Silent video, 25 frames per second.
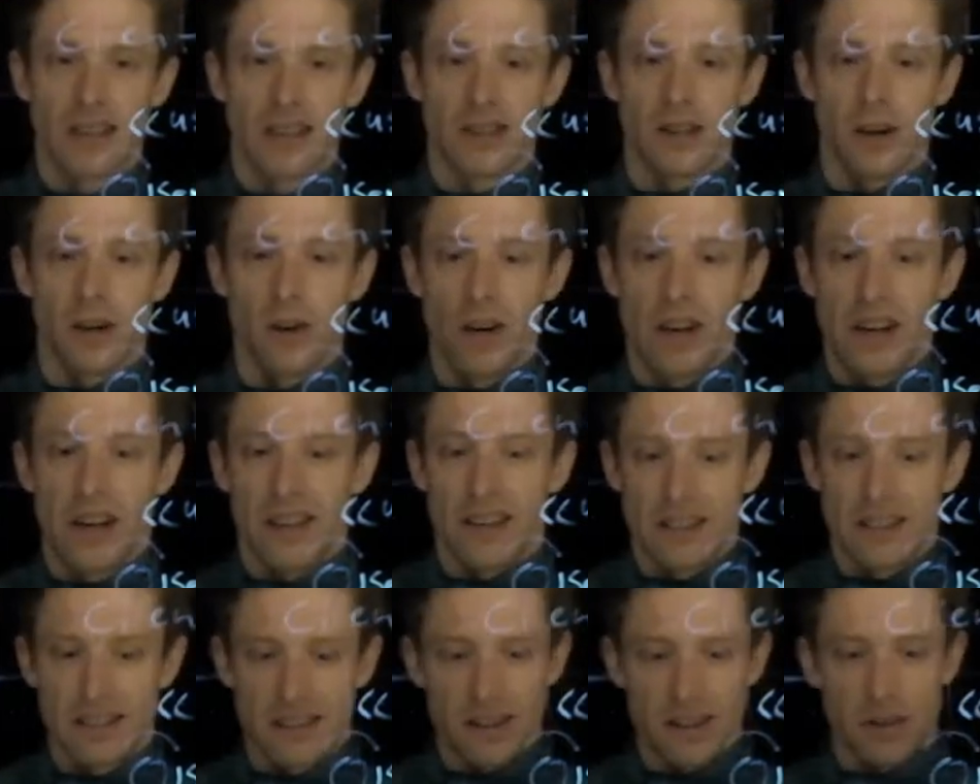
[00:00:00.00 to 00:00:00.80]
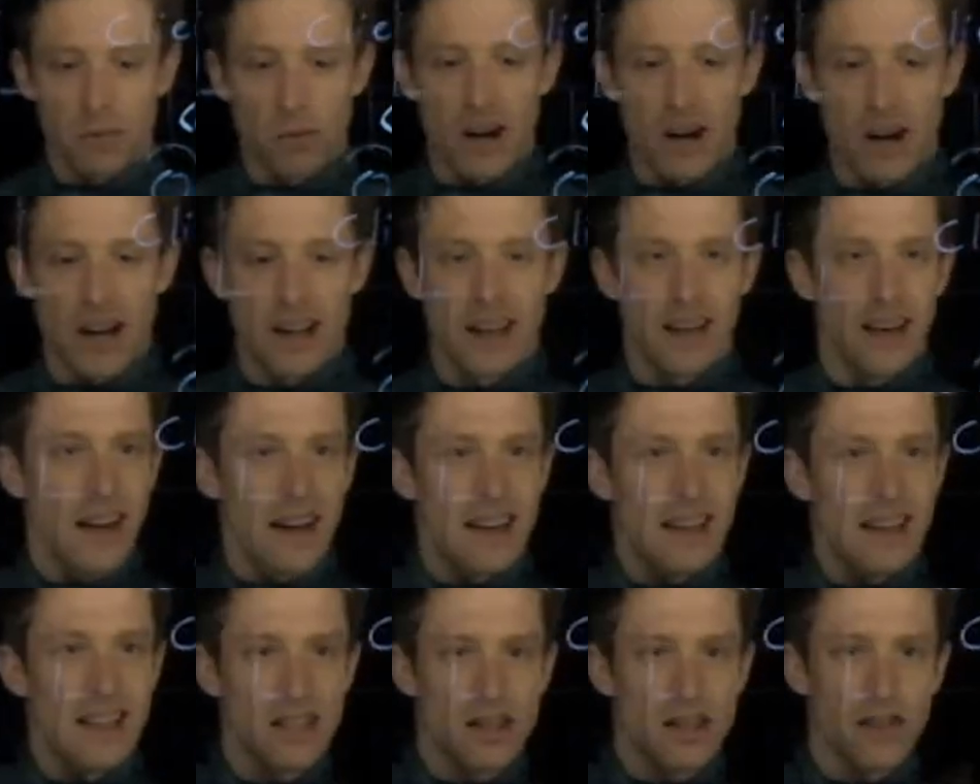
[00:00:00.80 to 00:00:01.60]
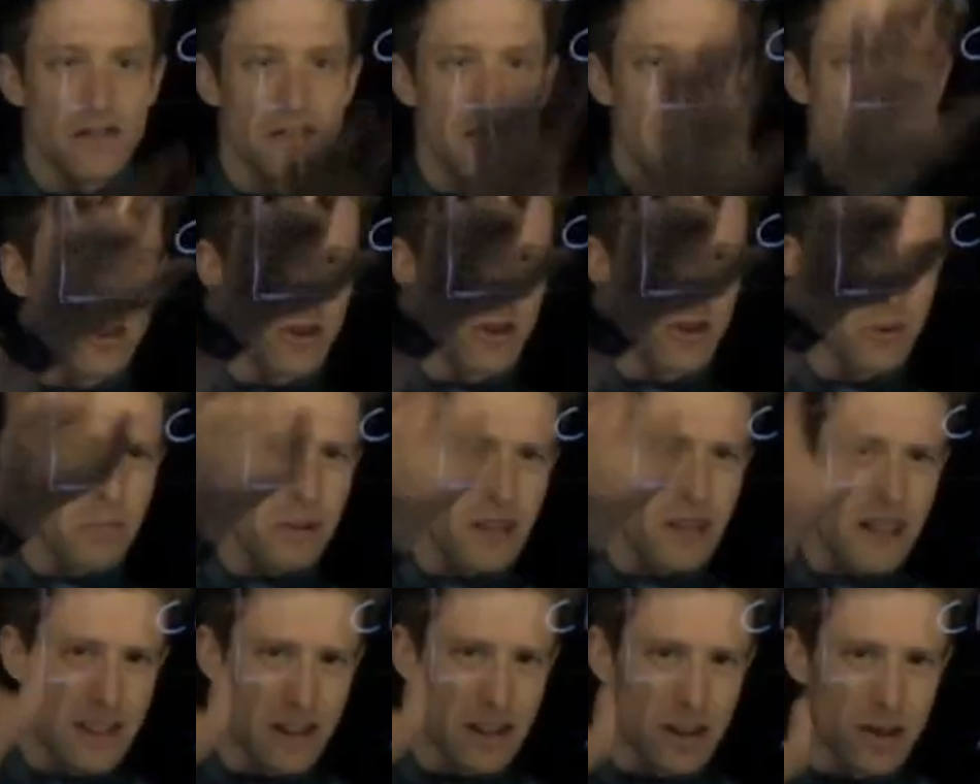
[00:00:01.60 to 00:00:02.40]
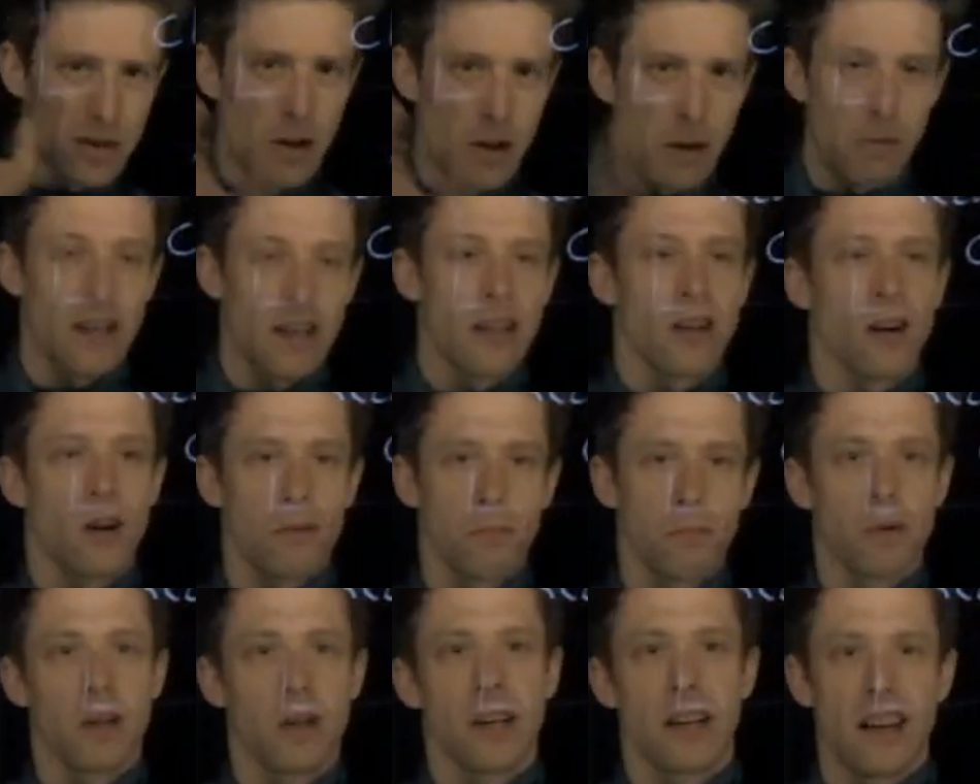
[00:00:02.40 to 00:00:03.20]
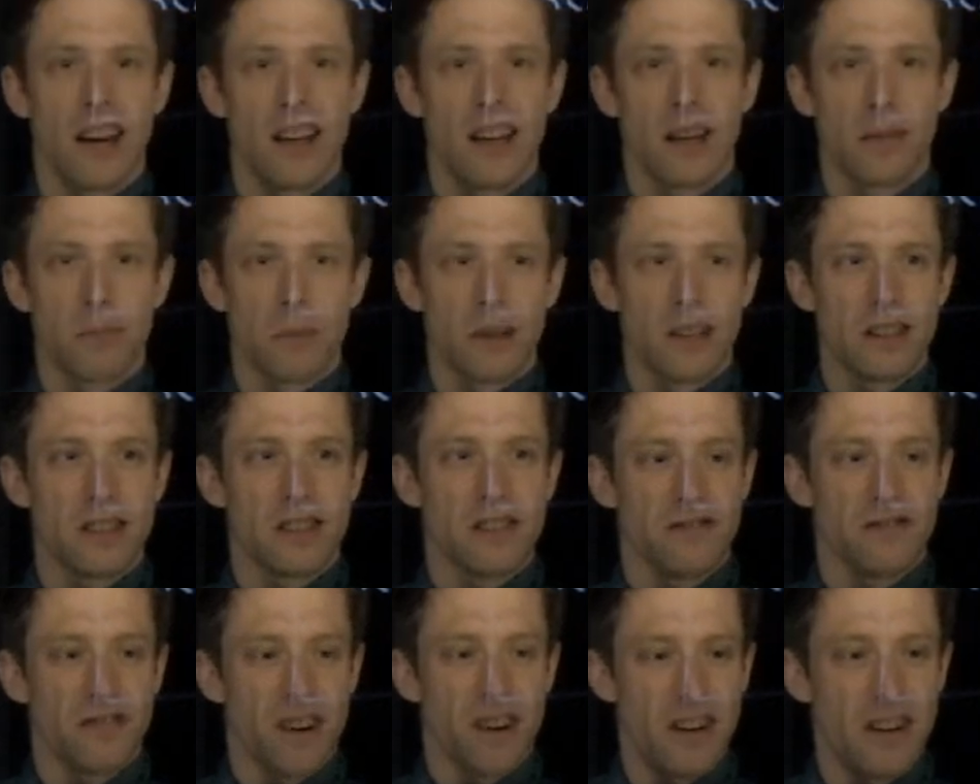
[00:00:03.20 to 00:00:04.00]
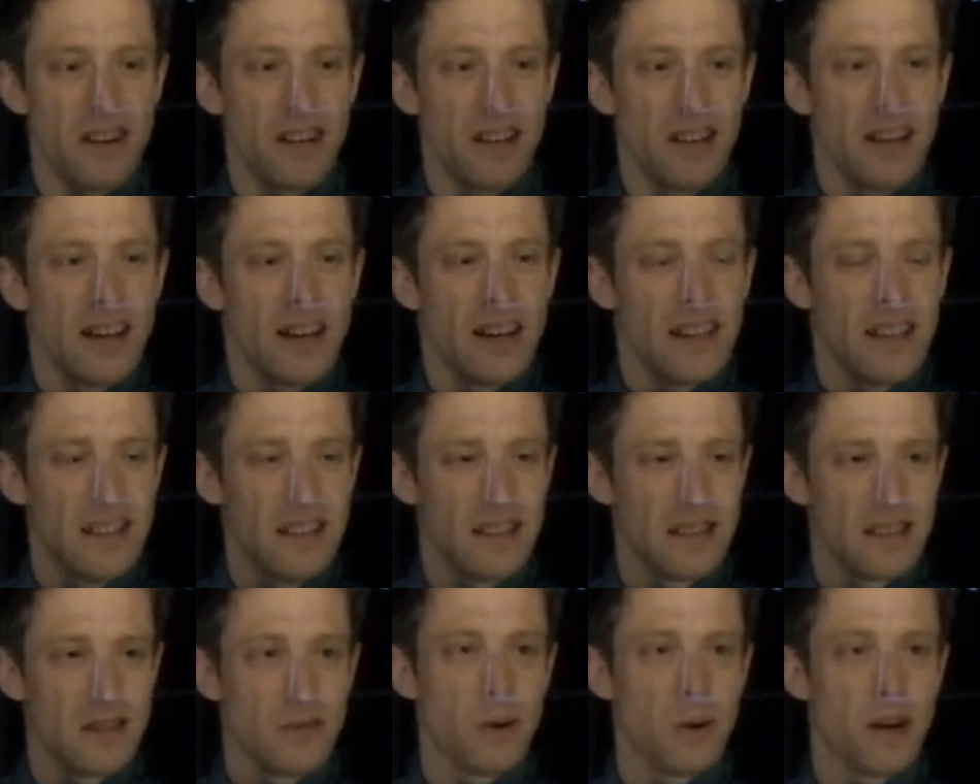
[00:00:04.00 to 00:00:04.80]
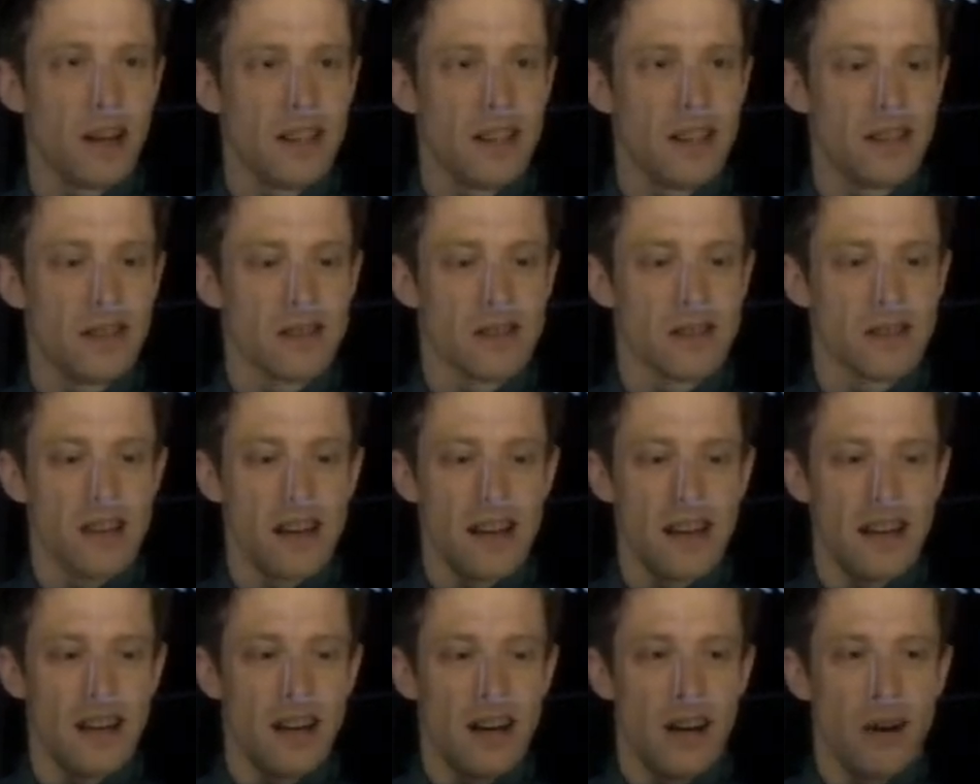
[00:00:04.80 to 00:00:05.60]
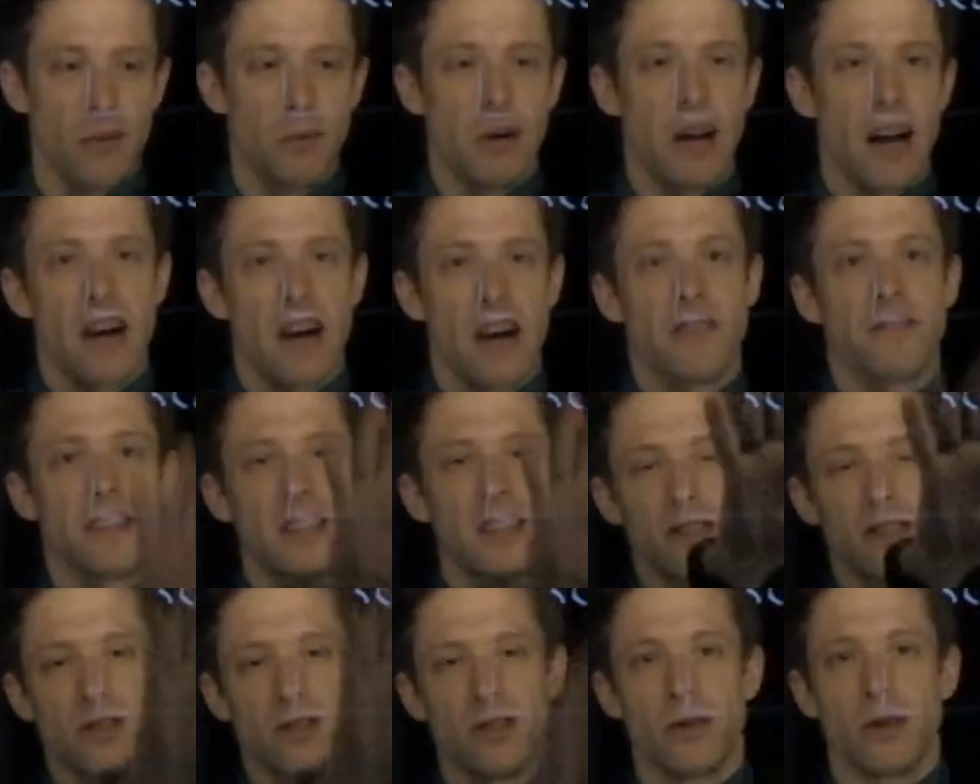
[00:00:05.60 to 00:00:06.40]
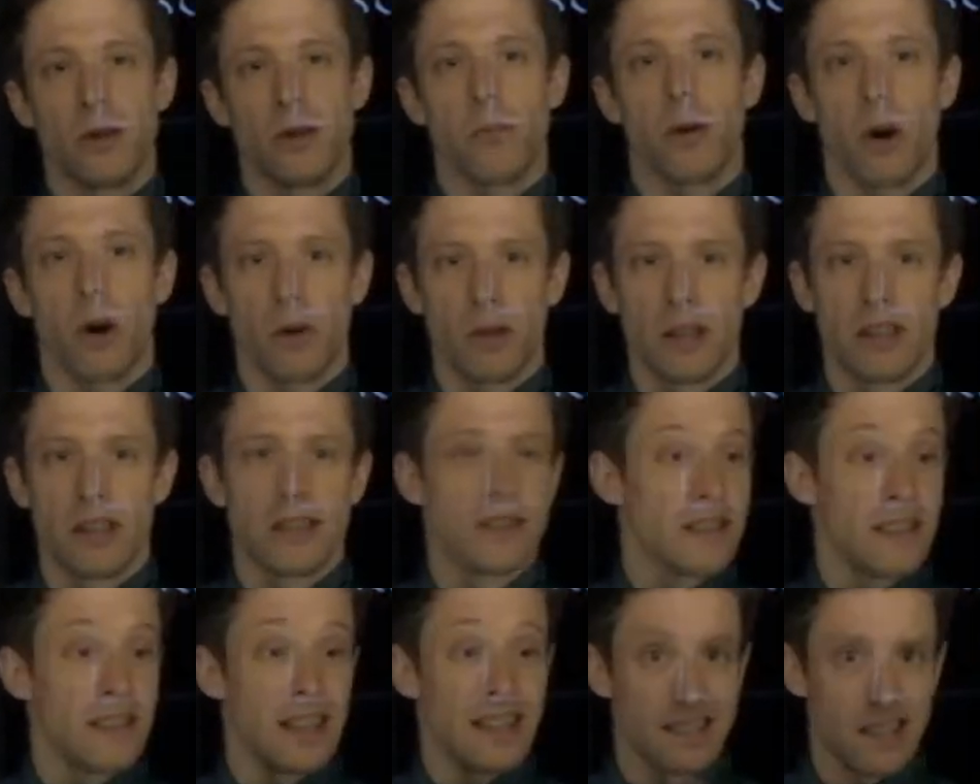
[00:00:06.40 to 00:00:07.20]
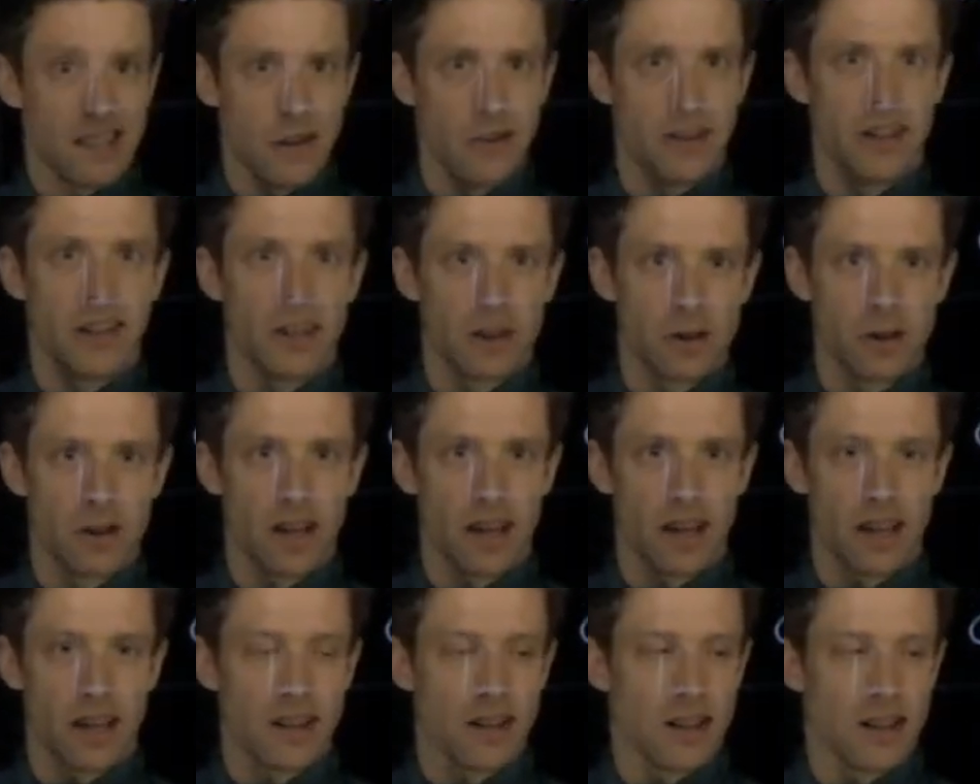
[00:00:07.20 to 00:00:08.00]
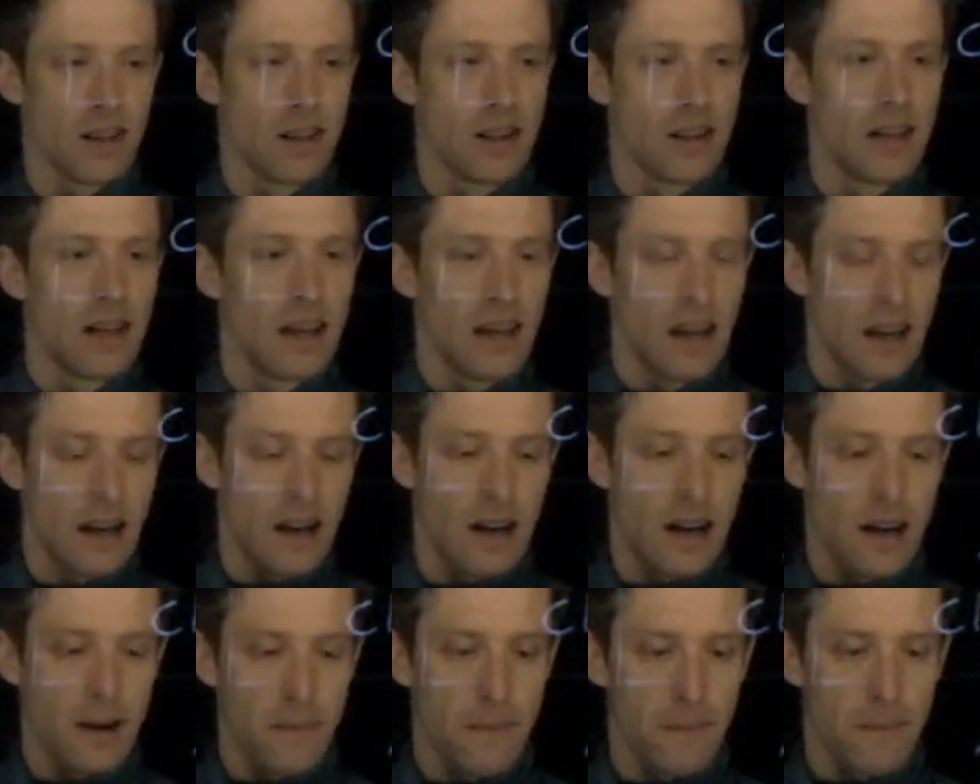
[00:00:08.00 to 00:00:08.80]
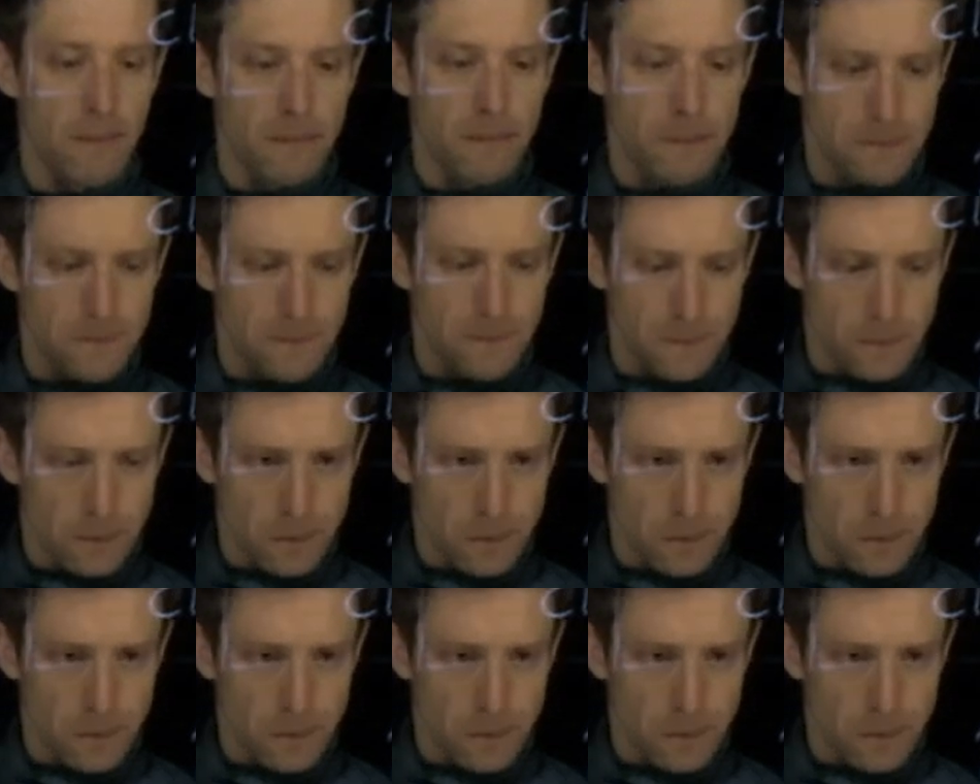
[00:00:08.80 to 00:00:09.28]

So this is a way, each of these could be extremely complicated, but it's a very easy way to say we have these two components and that's how they are connected. Um,